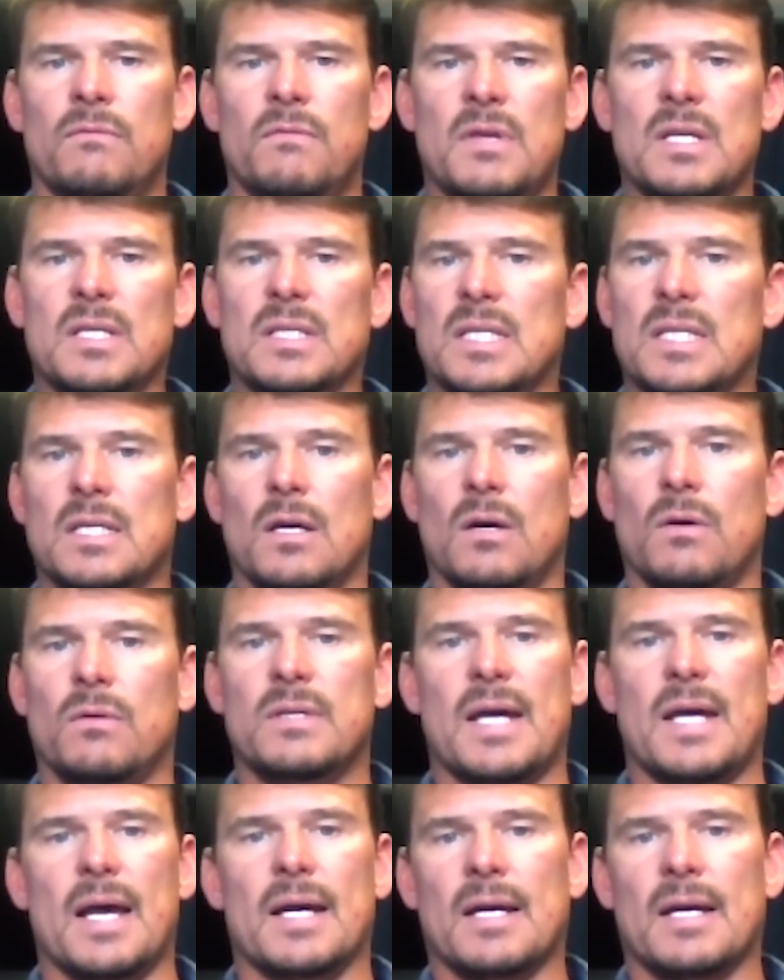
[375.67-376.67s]

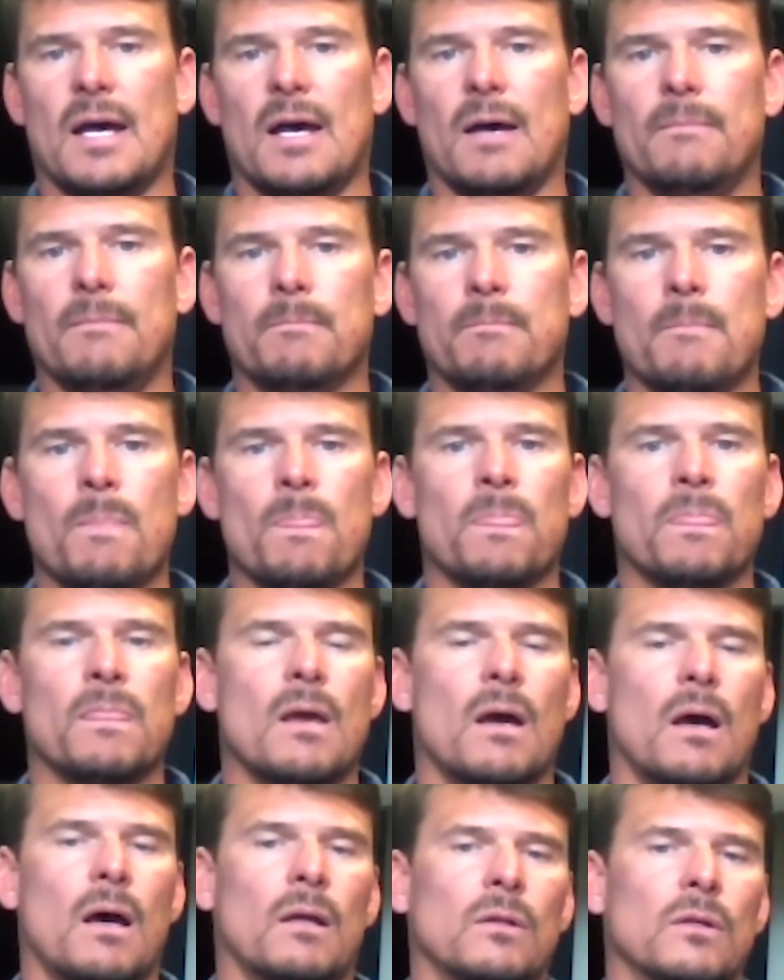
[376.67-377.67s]
WVCO.com.
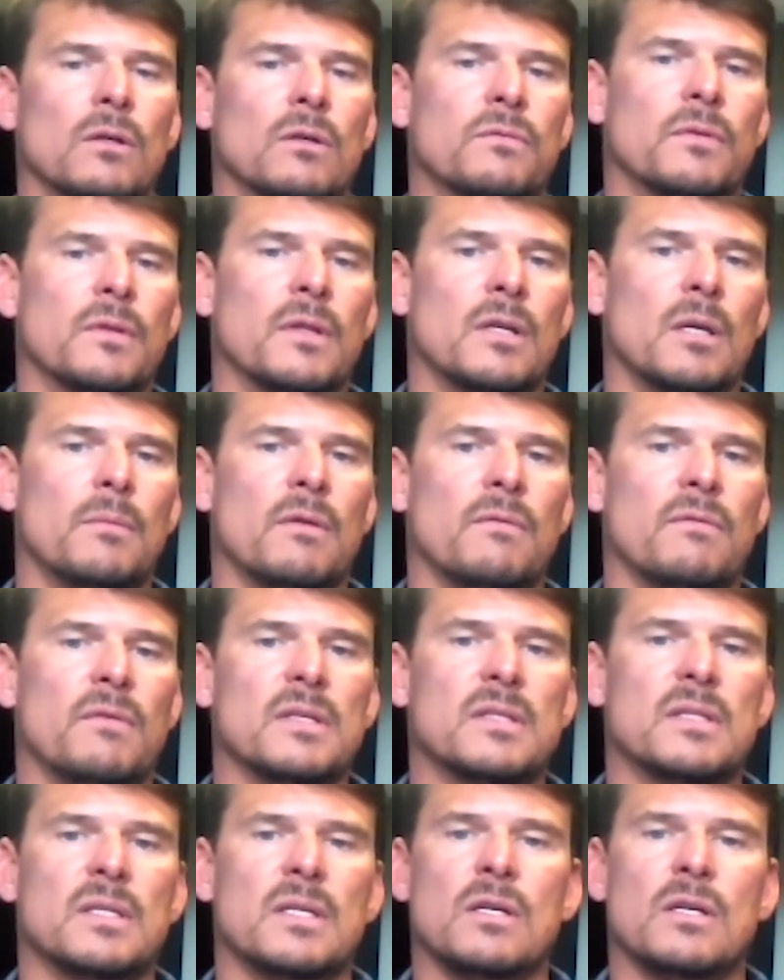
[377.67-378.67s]
Look for the
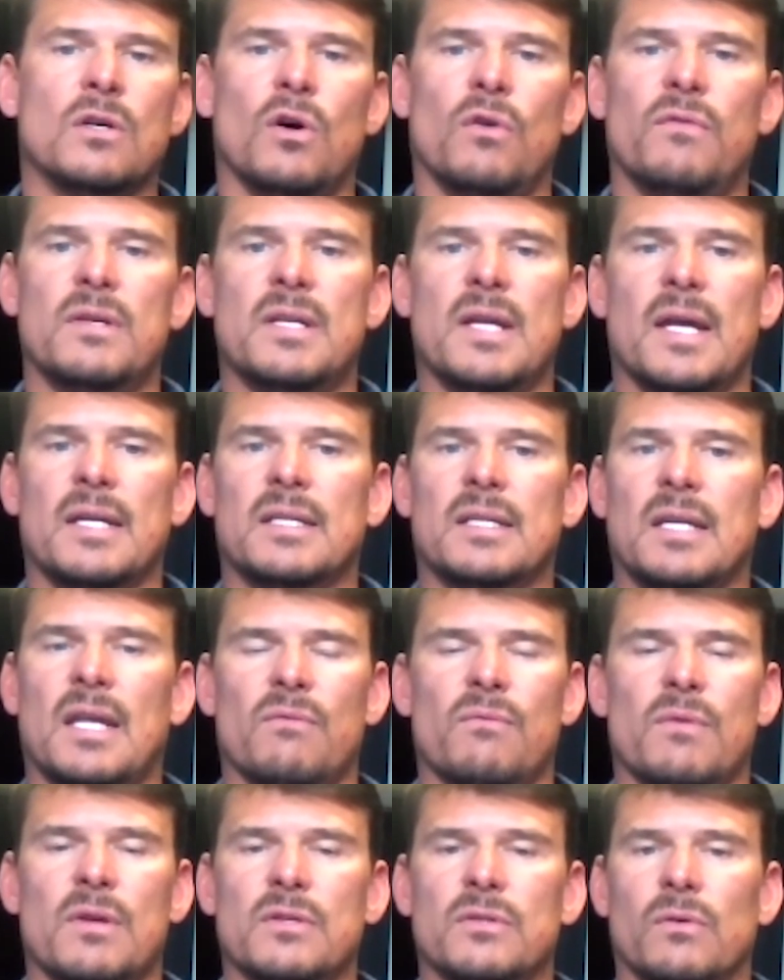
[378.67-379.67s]
WVC
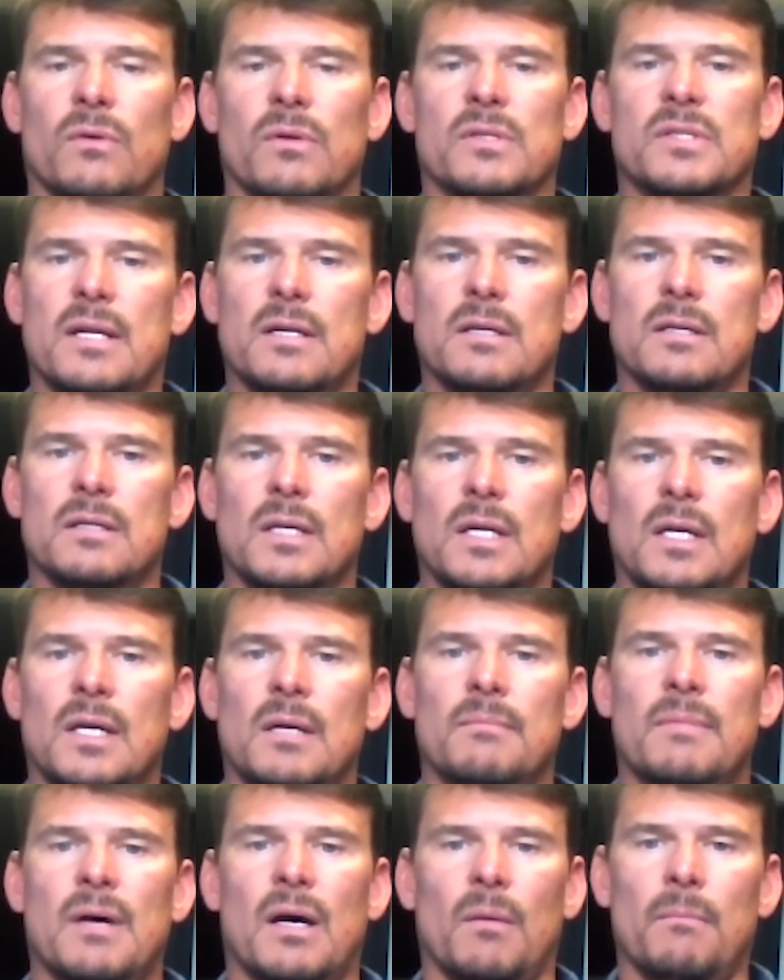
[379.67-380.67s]
COVID-19 Resource Center.
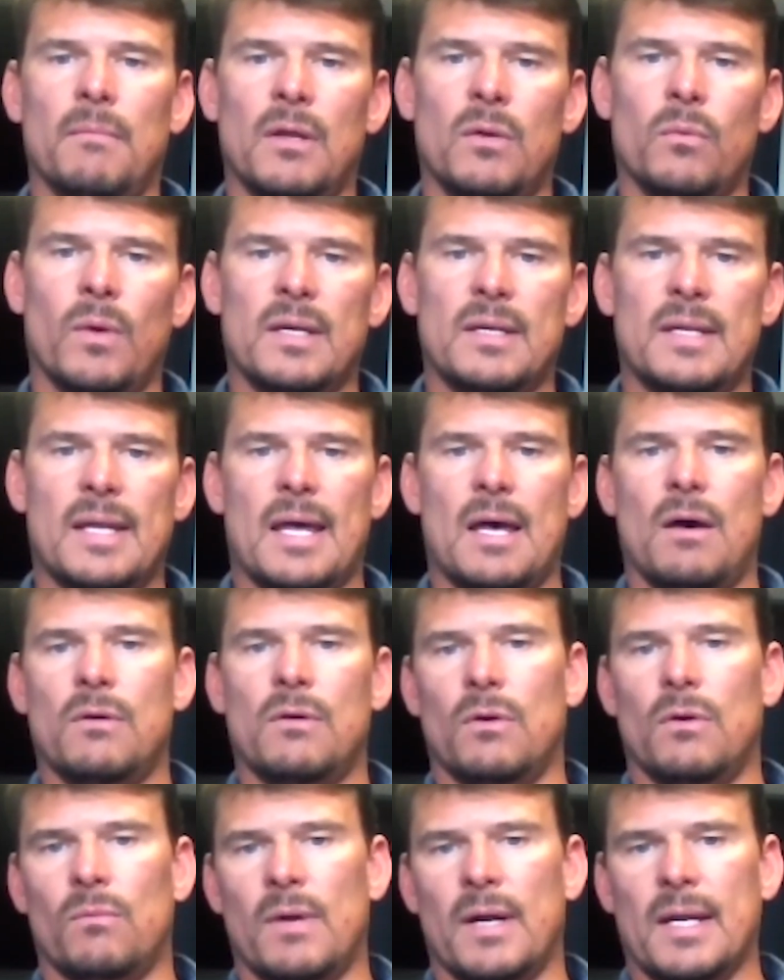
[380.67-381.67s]
About midway
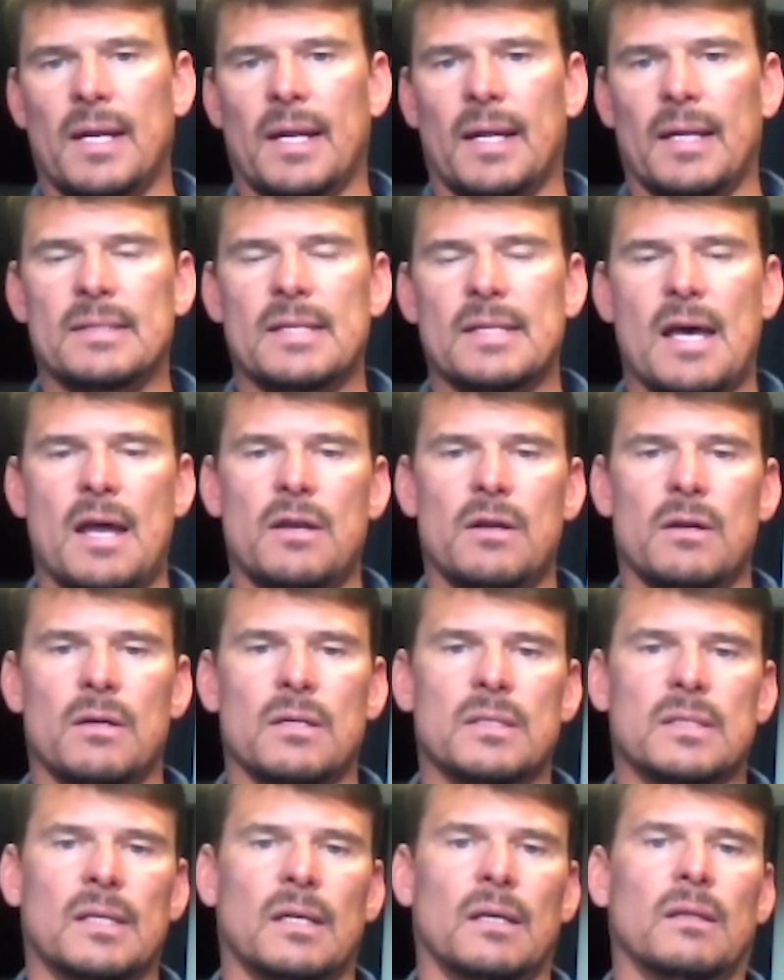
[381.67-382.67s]
down, right-hand side, you're
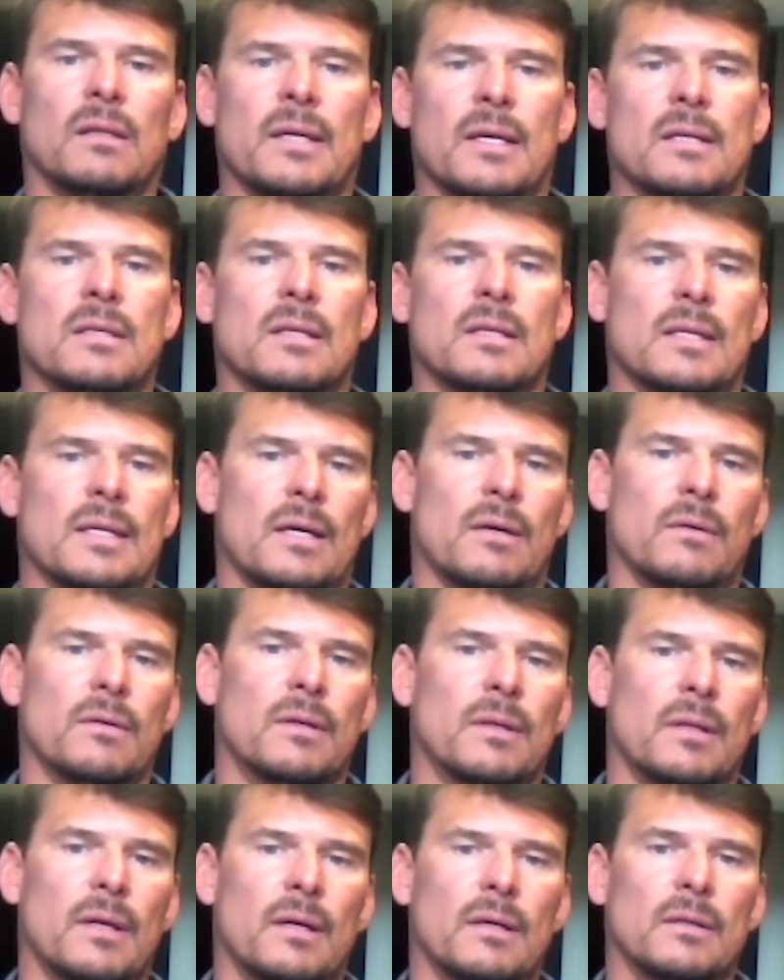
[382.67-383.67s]
going to see a link to the
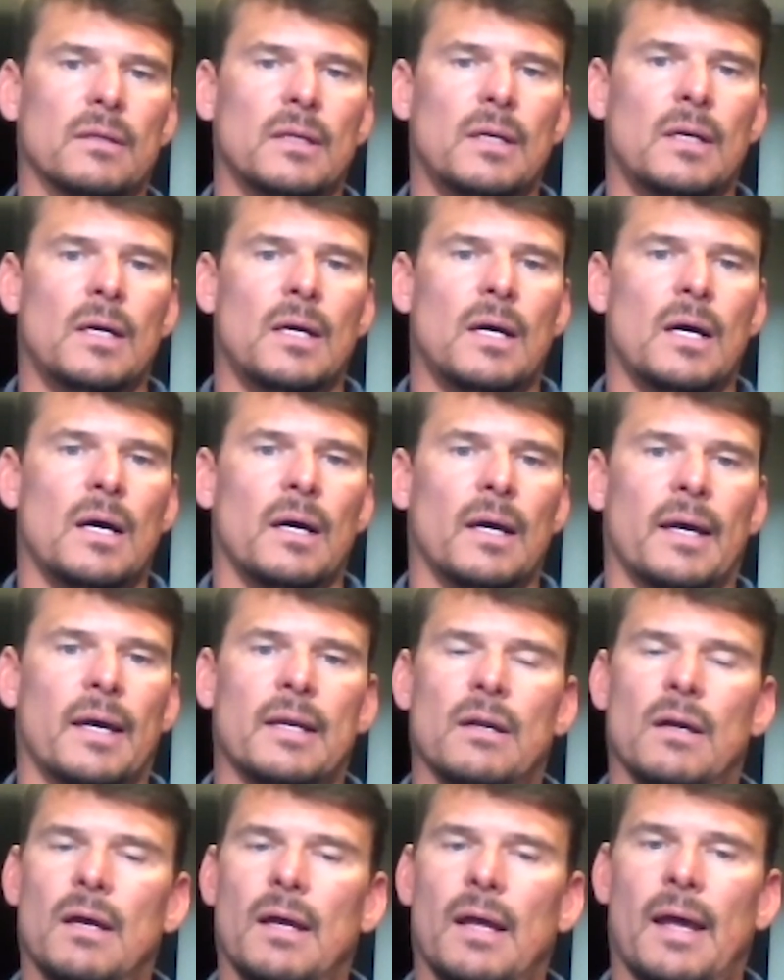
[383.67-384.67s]
calculator.
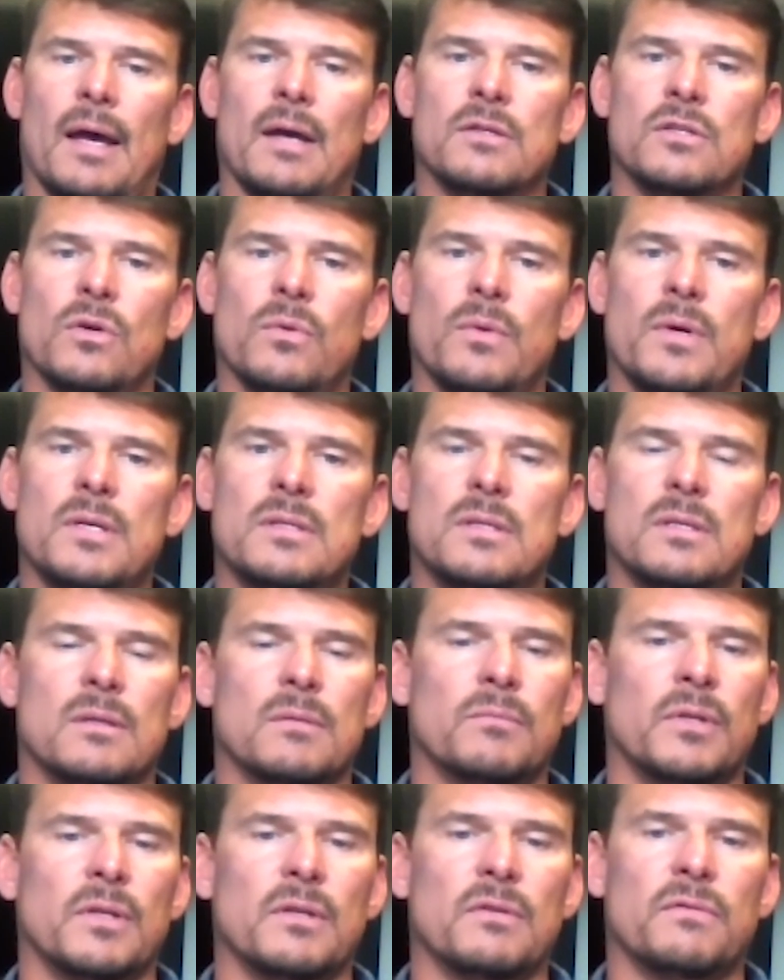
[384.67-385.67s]
And as always,
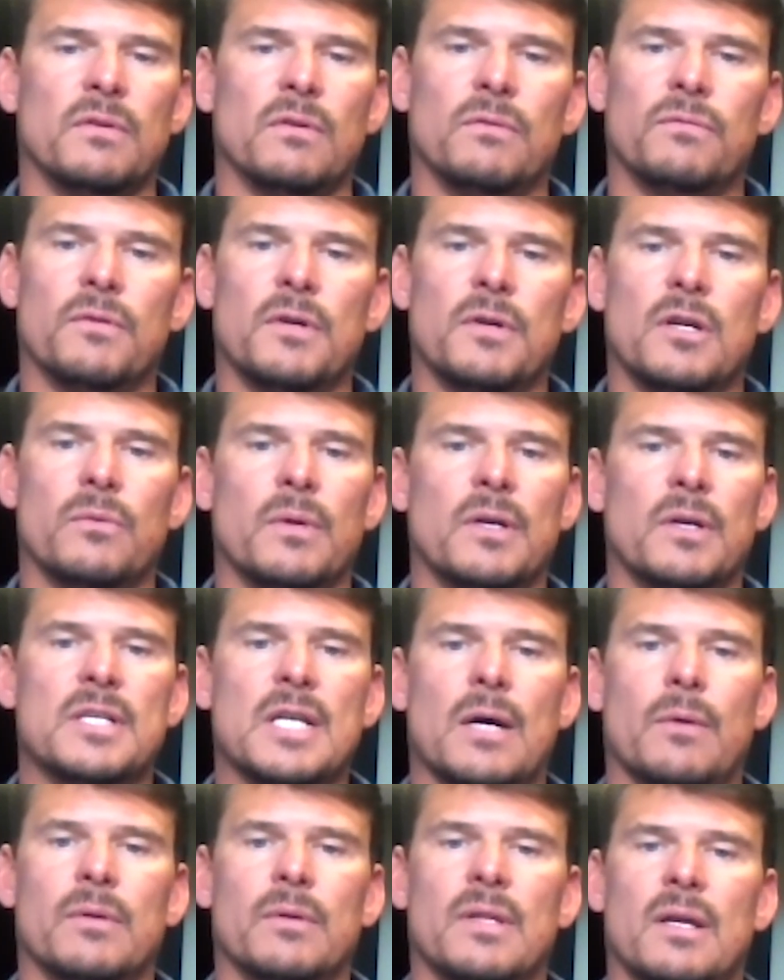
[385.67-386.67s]
please feel free to
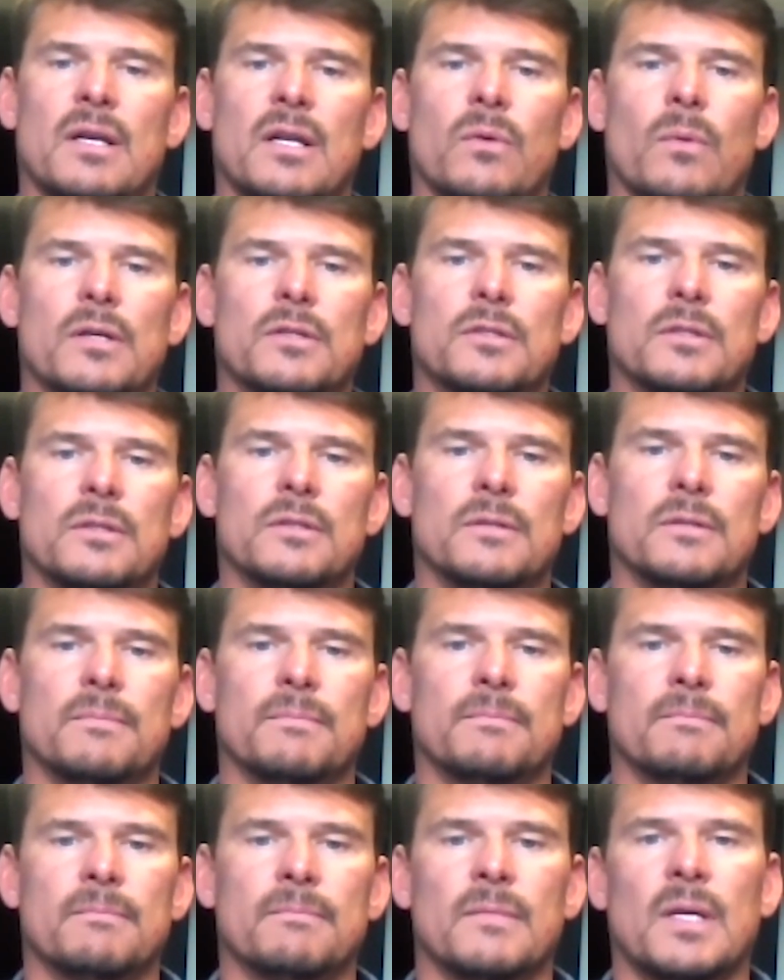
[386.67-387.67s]
reach out with any questions.
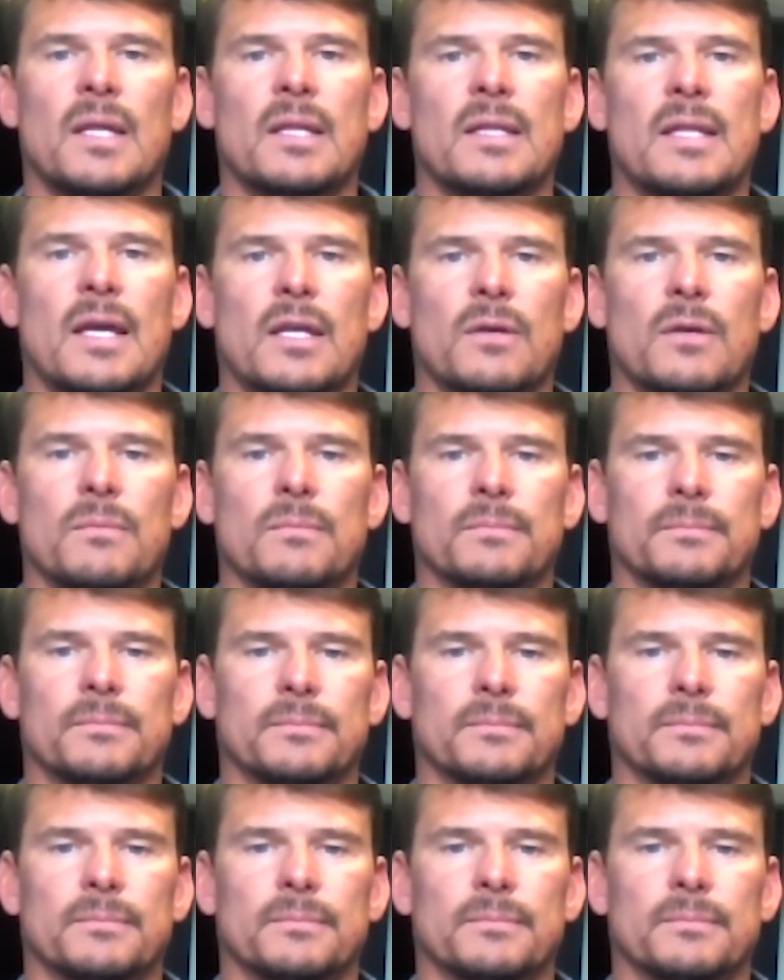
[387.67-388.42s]
Thank you.